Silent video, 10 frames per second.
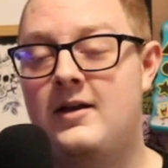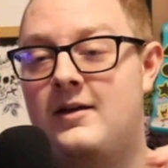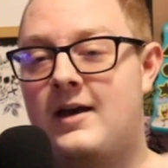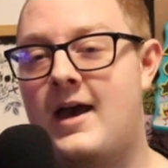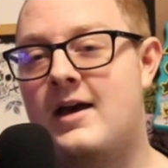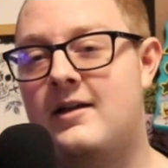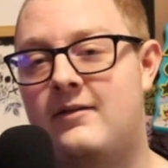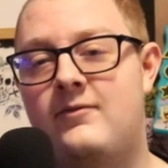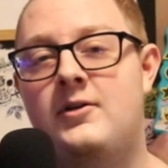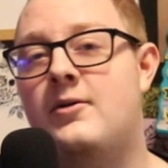and if
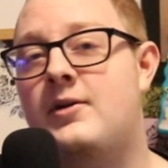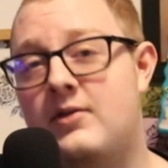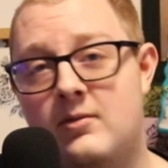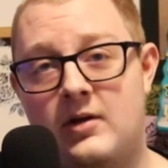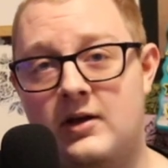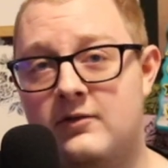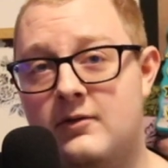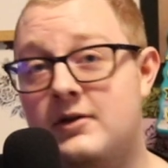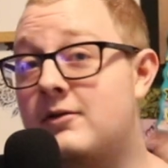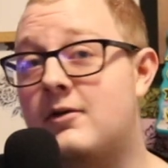you know anything about
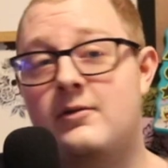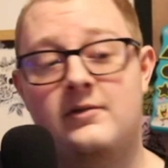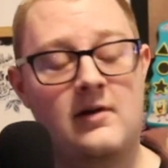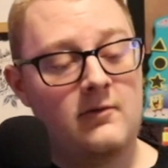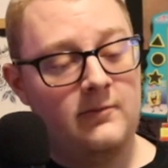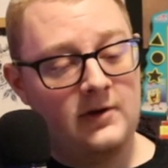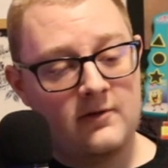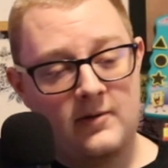H3, you know exactly what I'm talking